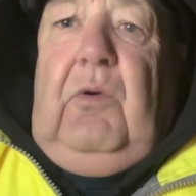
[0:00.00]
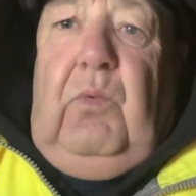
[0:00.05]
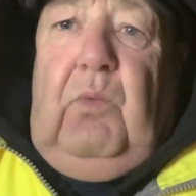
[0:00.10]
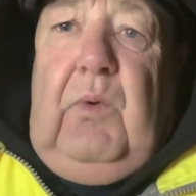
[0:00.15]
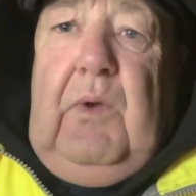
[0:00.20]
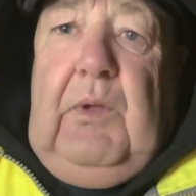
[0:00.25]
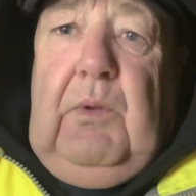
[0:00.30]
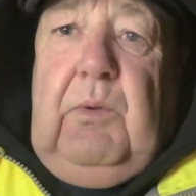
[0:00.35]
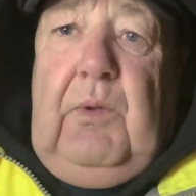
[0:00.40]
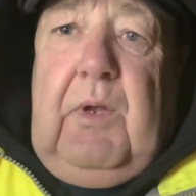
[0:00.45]

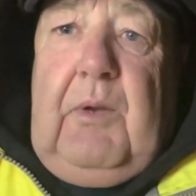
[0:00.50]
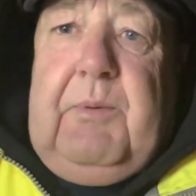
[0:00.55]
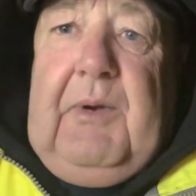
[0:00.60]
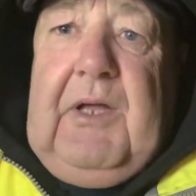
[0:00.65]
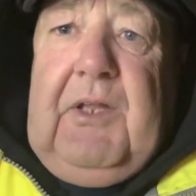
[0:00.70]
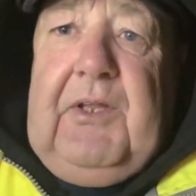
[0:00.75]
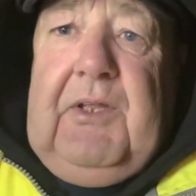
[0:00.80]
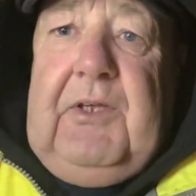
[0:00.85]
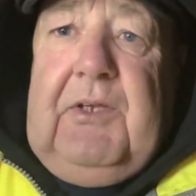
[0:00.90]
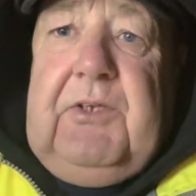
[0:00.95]
Well, what
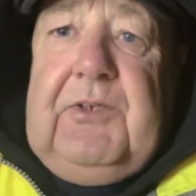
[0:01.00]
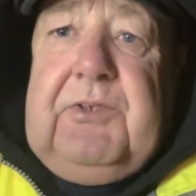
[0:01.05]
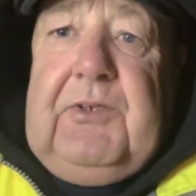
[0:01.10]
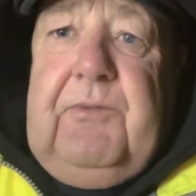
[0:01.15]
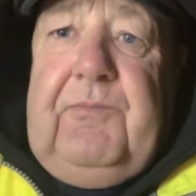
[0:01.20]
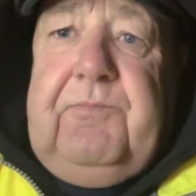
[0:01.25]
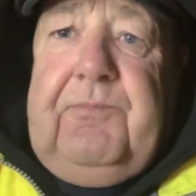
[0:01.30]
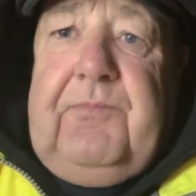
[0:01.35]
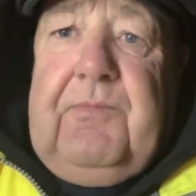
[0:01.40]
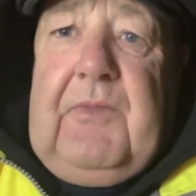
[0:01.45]
about this?
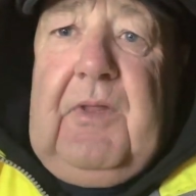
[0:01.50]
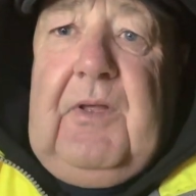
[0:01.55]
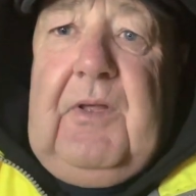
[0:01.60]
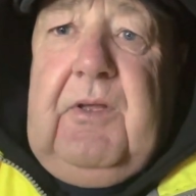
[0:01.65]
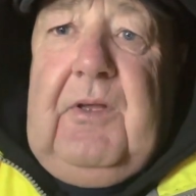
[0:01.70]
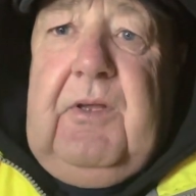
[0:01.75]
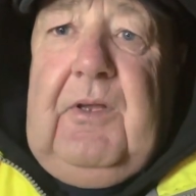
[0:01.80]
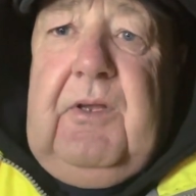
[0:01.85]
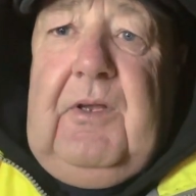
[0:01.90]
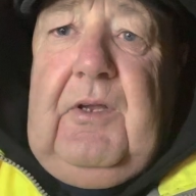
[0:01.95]

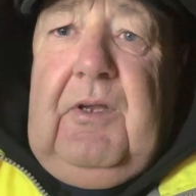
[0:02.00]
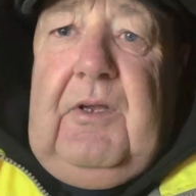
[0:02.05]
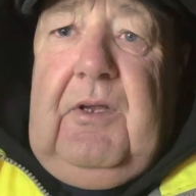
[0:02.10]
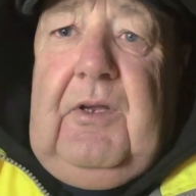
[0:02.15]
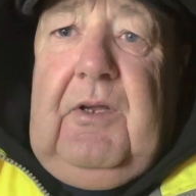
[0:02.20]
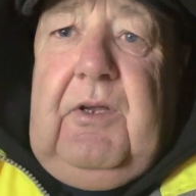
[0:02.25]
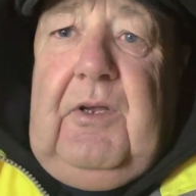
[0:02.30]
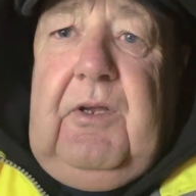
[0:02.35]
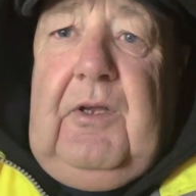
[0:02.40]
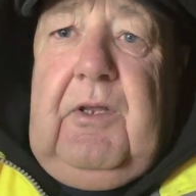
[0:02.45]

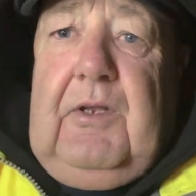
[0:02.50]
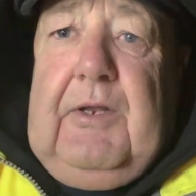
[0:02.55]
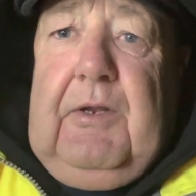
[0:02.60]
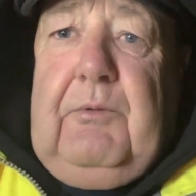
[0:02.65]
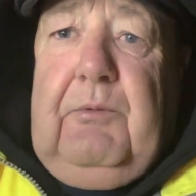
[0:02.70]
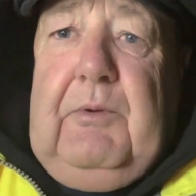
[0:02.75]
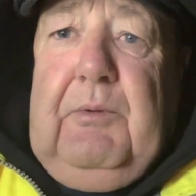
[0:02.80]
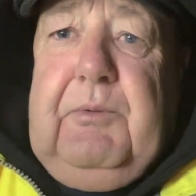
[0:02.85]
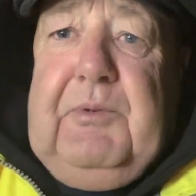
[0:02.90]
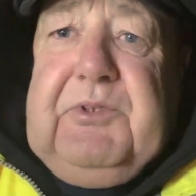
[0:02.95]
Earlier
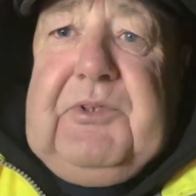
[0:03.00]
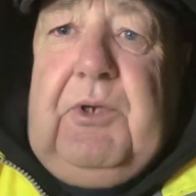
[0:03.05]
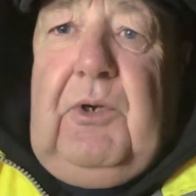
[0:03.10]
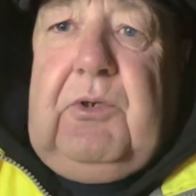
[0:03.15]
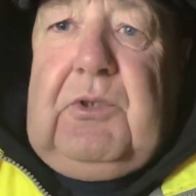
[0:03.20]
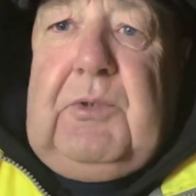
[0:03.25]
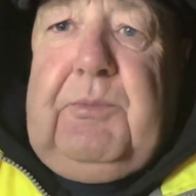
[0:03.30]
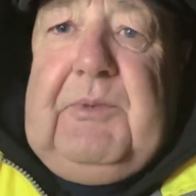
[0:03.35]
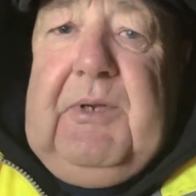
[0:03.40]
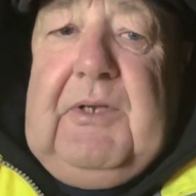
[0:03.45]
we
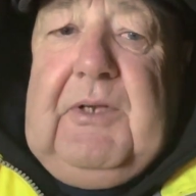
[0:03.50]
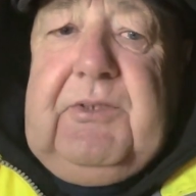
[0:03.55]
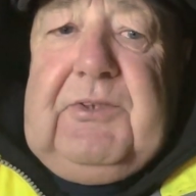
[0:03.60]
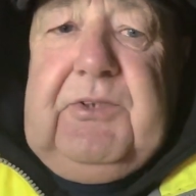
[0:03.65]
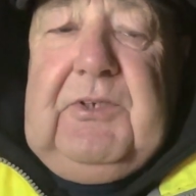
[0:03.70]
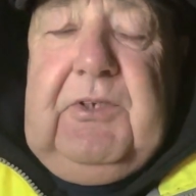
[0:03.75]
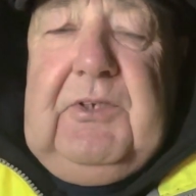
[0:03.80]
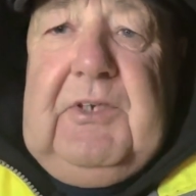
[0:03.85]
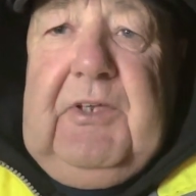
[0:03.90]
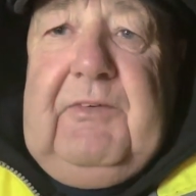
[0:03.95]
talked about
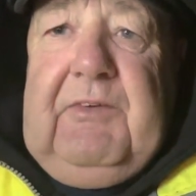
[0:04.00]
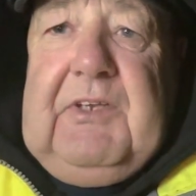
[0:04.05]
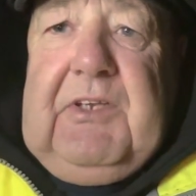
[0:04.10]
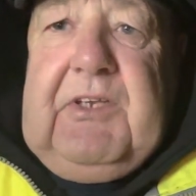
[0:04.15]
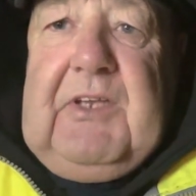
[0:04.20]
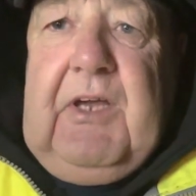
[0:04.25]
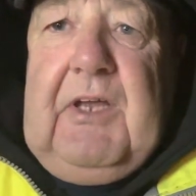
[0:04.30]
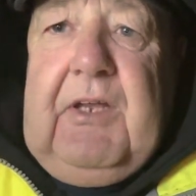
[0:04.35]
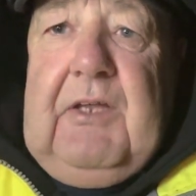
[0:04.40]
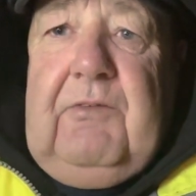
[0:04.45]
David
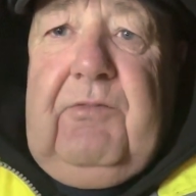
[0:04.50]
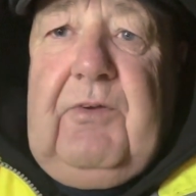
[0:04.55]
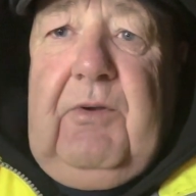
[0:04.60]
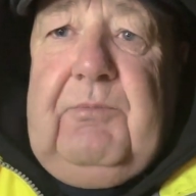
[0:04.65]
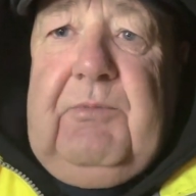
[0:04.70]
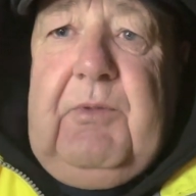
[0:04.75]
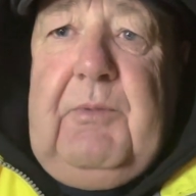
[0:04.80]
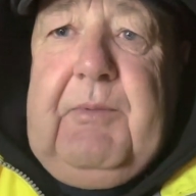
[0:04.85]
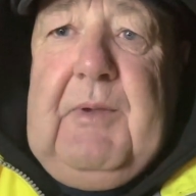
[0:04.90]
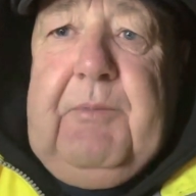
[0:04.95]
Carrick
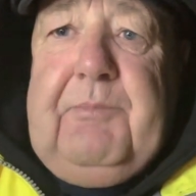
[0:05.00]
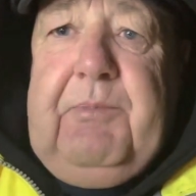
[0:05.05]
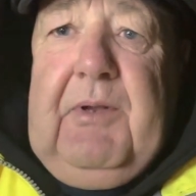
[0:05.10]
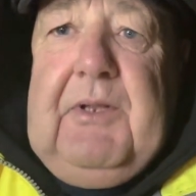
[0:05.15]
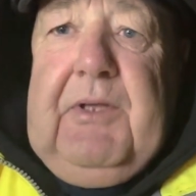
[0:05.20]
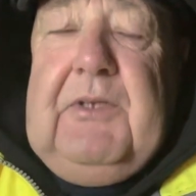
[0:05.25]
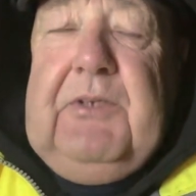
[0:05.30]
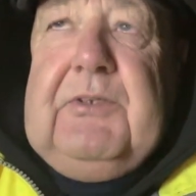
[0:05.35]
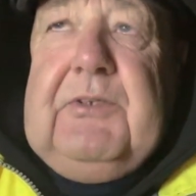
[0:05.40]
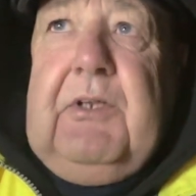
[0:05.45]
from the Met
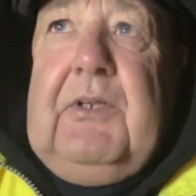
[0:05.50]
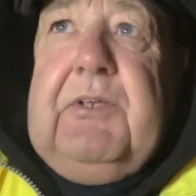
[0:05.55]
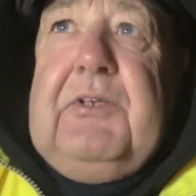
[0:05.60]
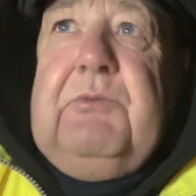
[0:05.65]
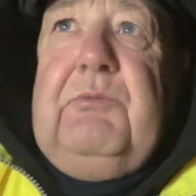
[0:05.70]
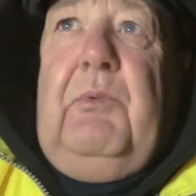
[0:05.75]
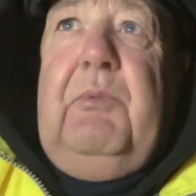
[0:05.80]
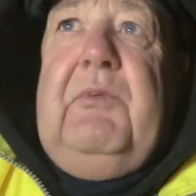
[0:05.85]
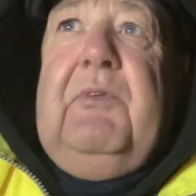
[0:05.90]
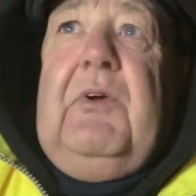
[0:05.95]
Police.
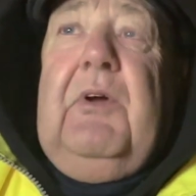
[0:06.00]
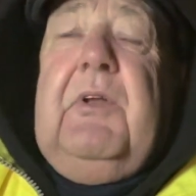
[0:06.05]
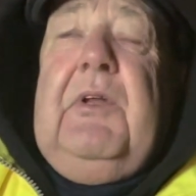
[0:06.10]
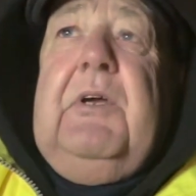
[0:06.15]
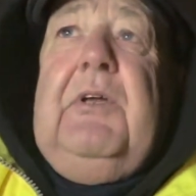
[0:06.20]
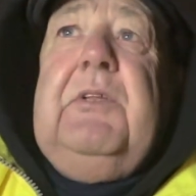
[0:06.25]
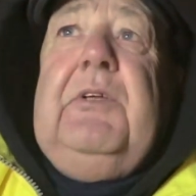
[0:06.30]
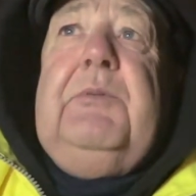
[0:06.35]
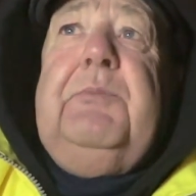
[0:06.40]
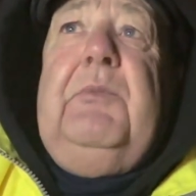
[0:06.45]
Listen what we've got
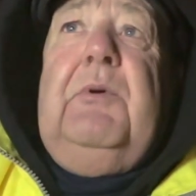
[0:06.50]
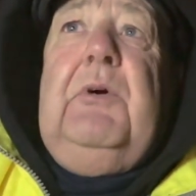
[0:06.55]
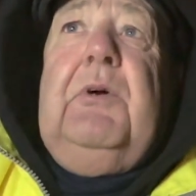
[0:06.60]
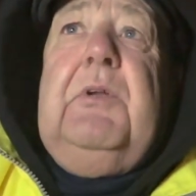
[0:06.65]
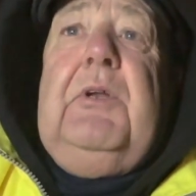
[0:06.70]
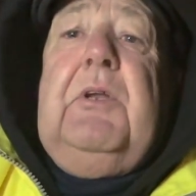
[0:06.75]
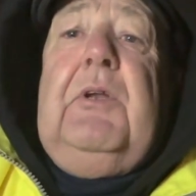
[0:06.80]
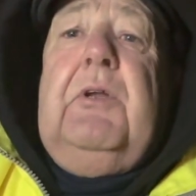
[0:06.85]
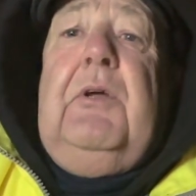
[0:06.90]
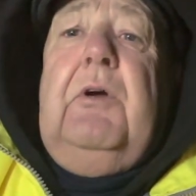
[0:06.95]
here this
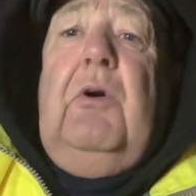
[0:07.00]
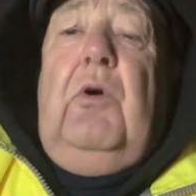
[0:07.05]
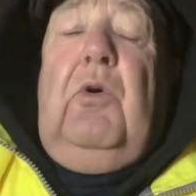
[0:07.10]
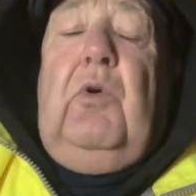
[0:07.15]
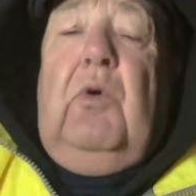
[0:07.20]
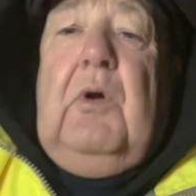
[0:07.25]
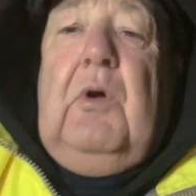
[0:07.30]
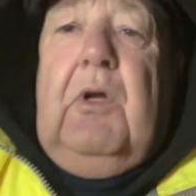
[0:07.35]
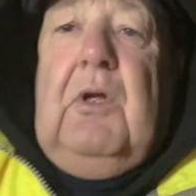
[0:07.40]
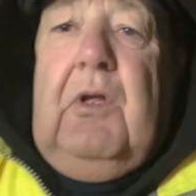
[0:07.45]
morning.
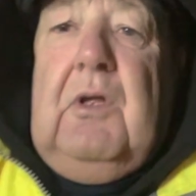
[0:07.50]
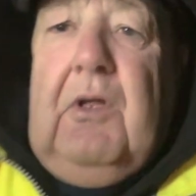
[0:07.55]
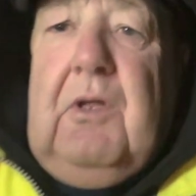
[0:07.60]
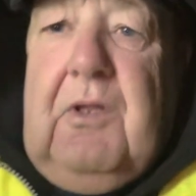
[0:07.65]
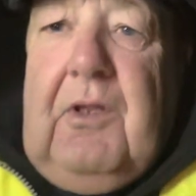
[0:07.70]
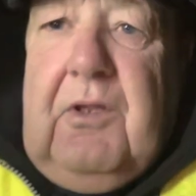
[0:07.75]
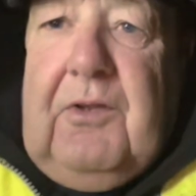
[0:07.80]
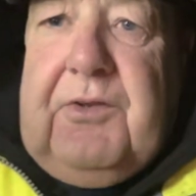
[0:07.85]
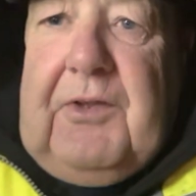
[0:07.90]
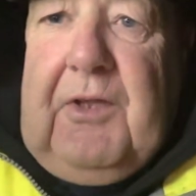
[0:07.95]
Oh,
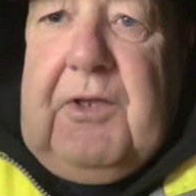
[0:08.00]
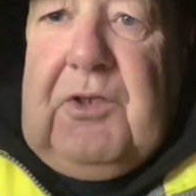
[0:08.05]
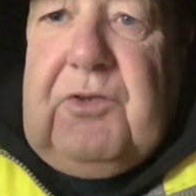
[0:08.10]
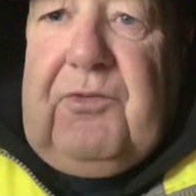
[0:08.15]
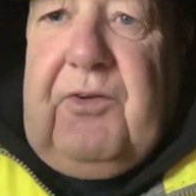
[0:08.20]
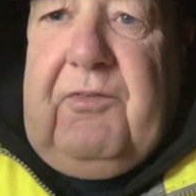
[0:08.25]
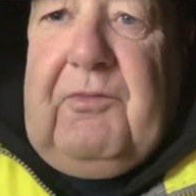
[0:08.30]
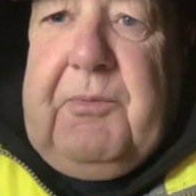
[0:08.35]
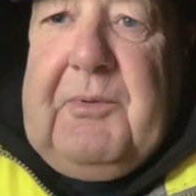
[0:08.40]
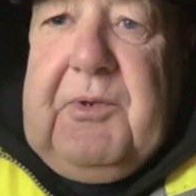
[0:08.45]
thanks
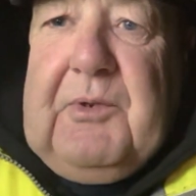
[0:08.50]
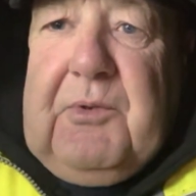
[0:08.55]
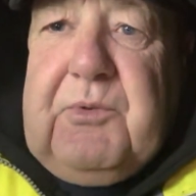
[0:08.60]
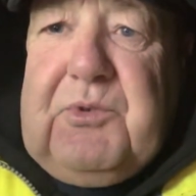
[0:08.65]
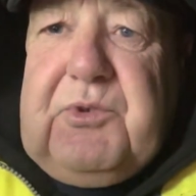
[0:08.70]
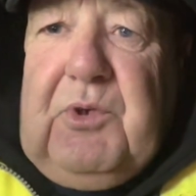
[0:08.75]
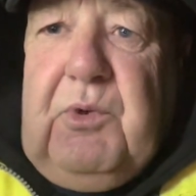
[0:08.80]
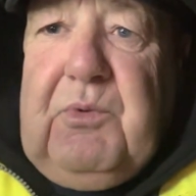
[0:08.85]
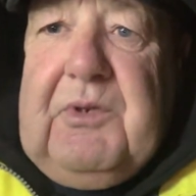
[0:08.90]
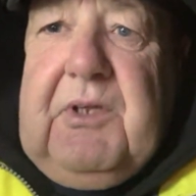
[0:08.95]
for everybody who
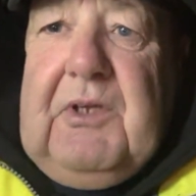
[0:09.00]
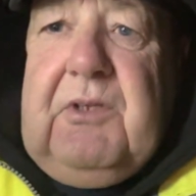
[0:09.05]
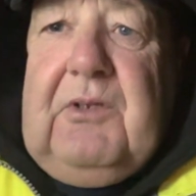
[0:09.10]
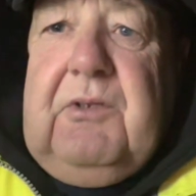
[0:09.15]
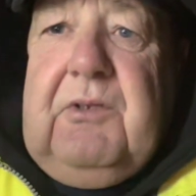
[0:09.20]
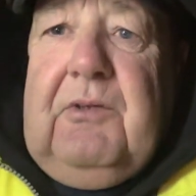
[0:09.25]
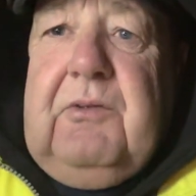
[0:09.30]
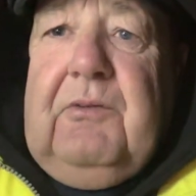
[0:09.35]
tuned in.